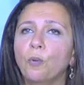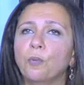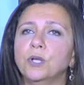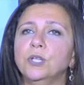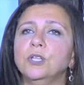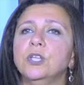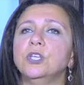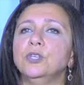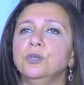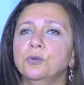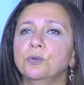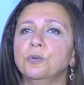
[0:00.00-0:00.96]
when
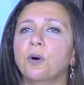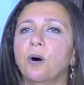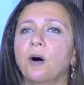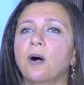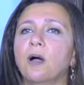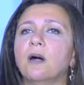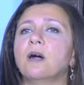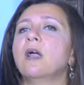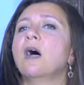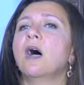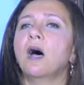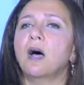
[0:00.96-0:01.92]
you
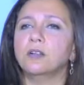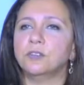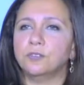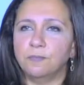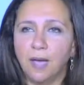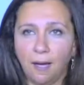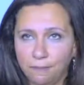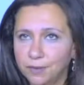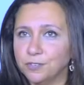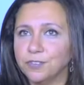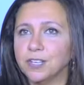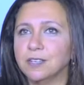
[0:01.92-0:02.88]
have
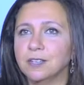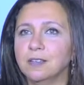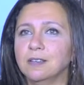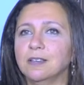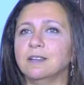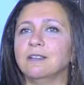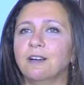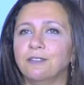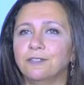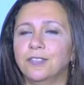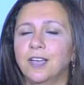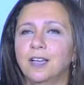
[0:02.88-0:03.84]
been drinking
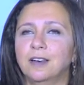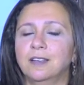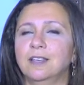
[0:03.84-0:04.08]
enough that